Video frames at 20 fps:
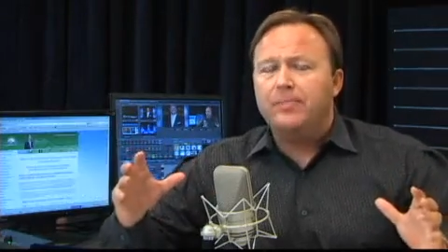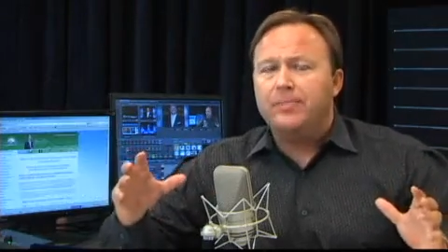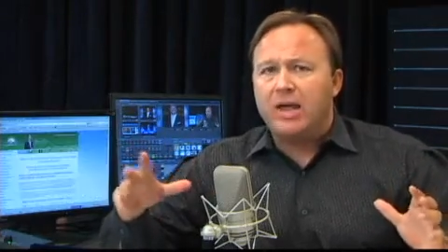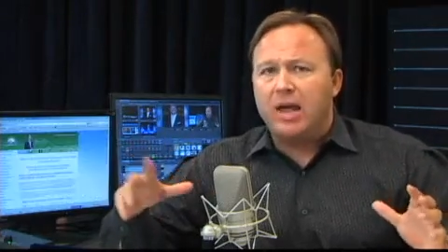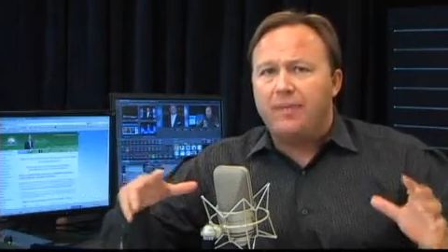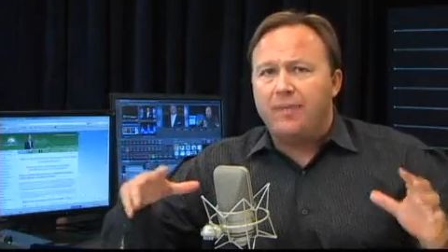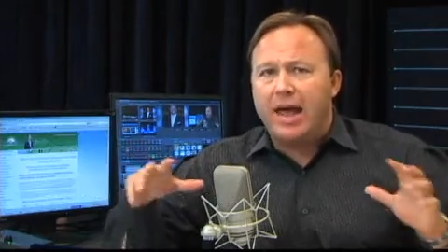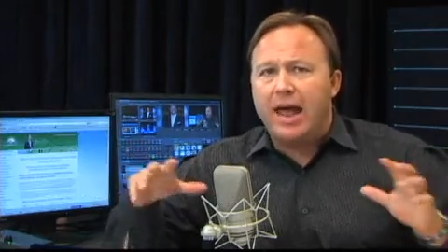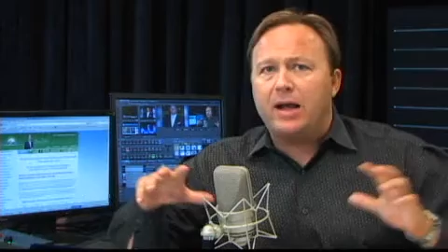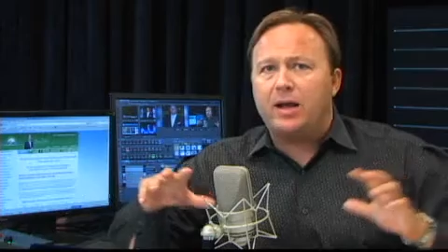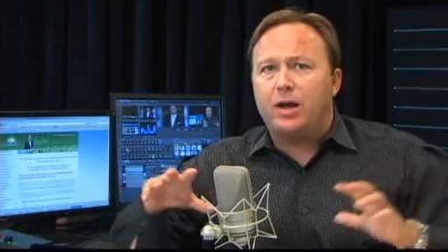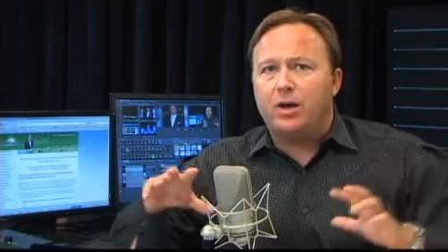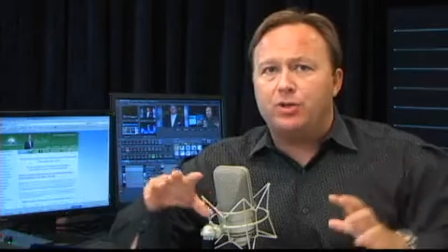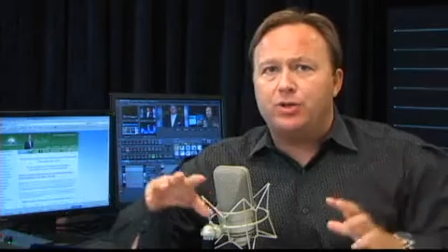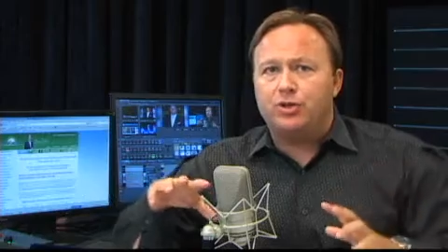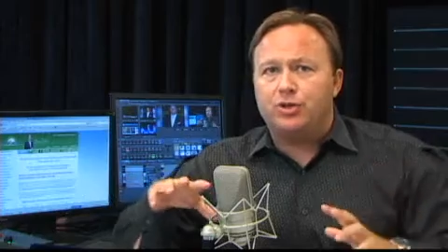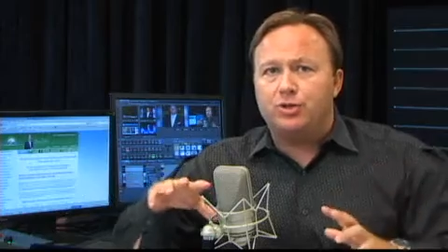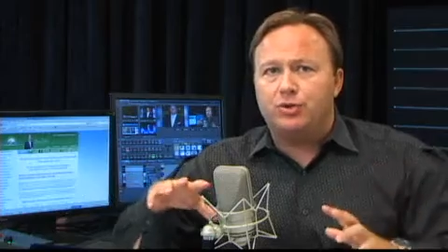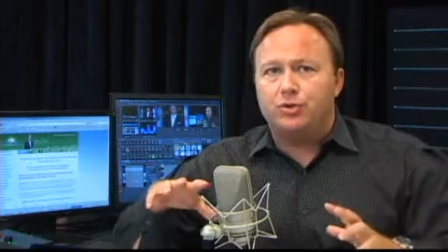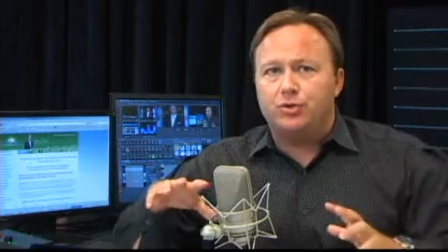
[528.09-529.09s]
and that
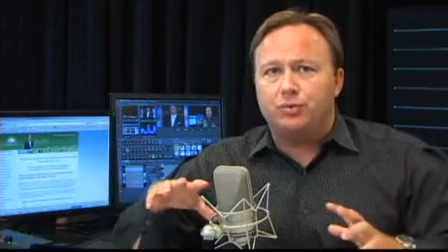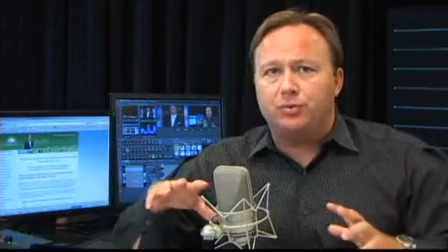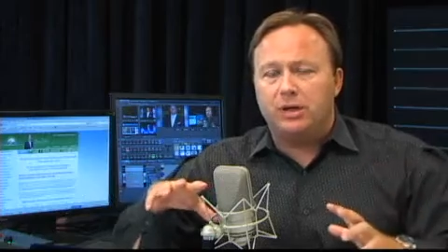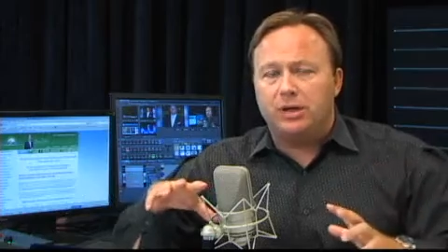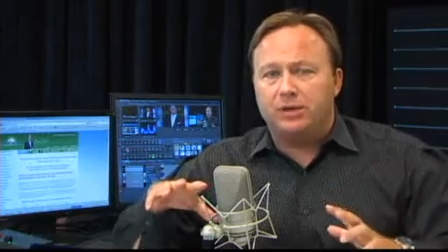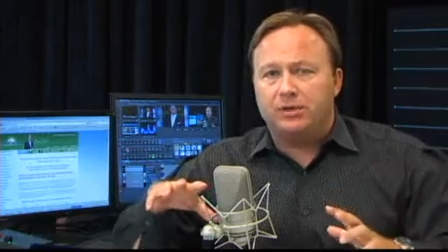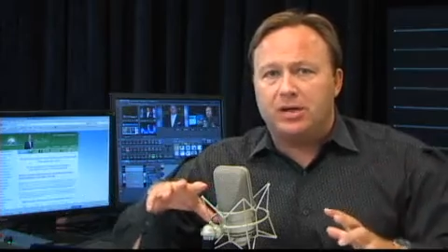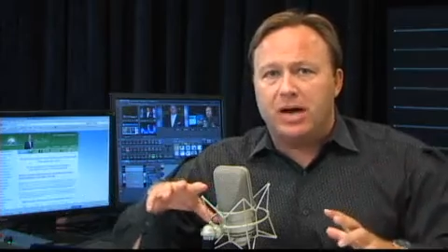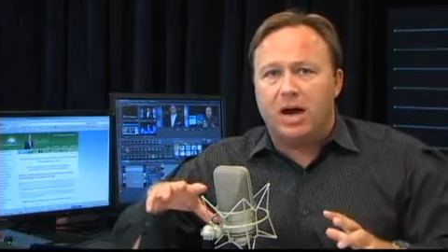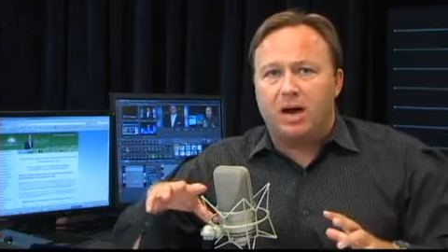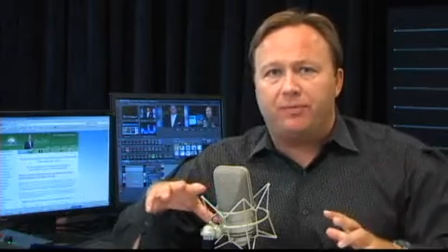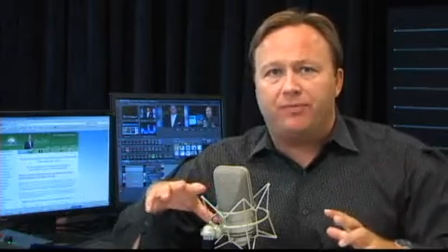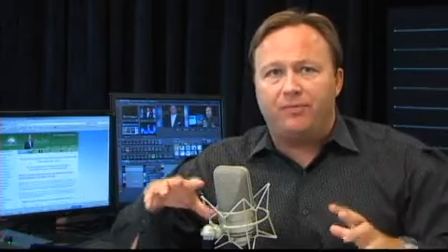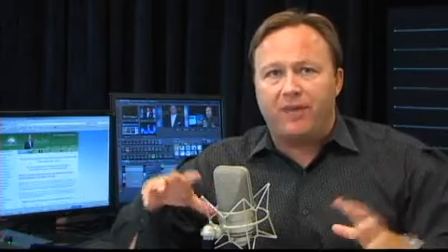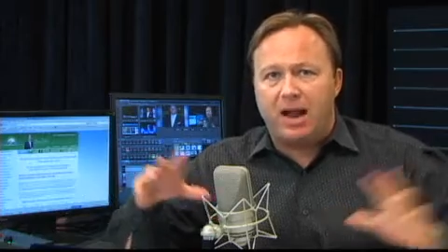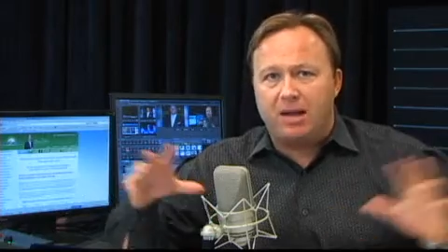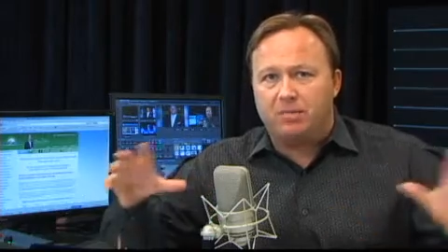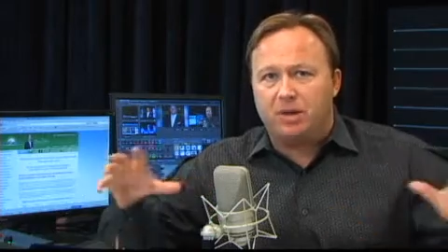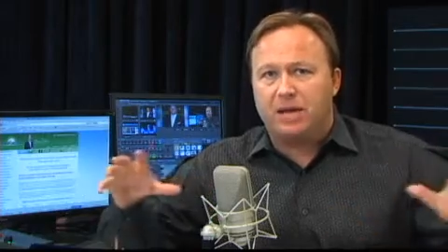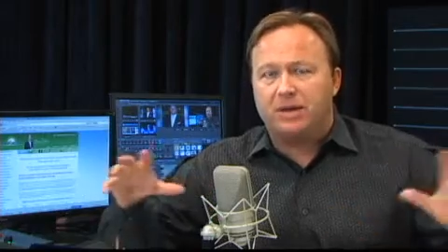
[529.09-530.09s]
goes to the entire
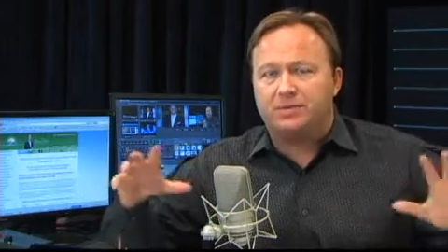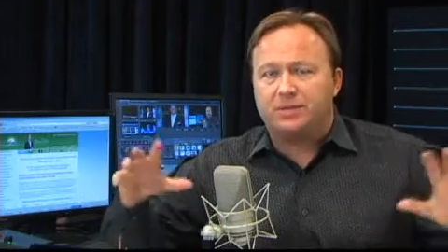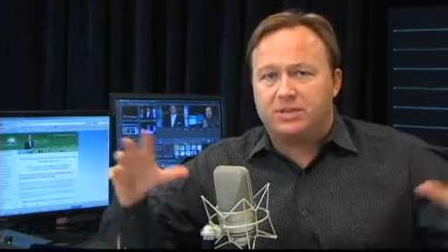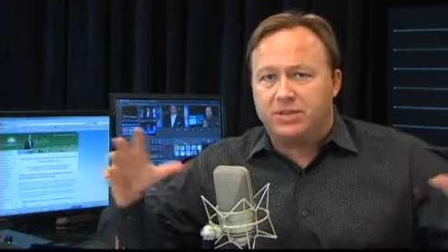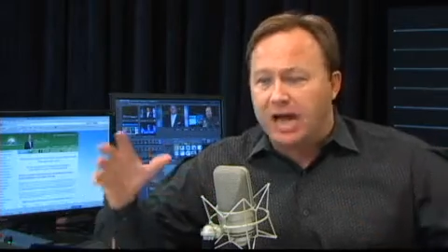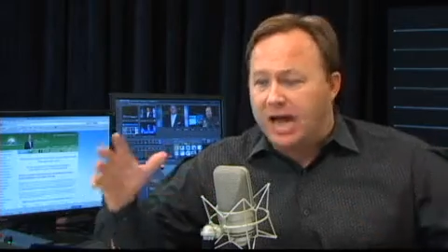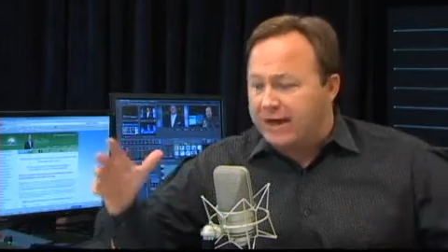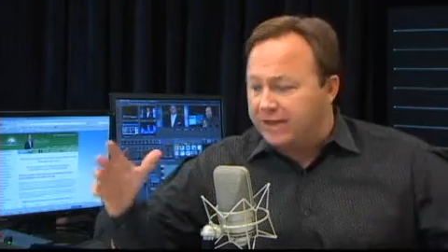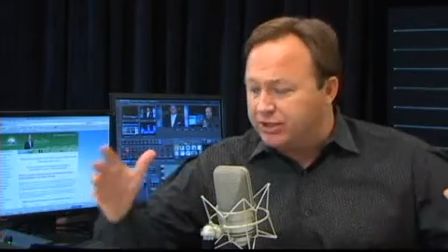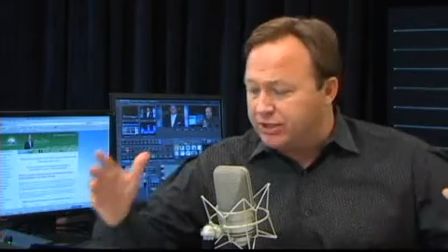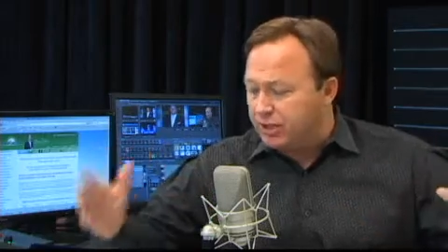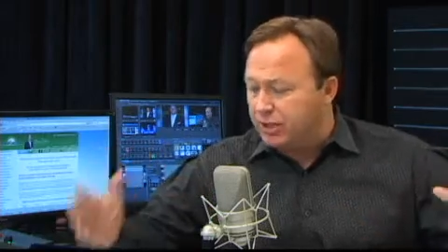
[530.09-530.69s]
family of sites.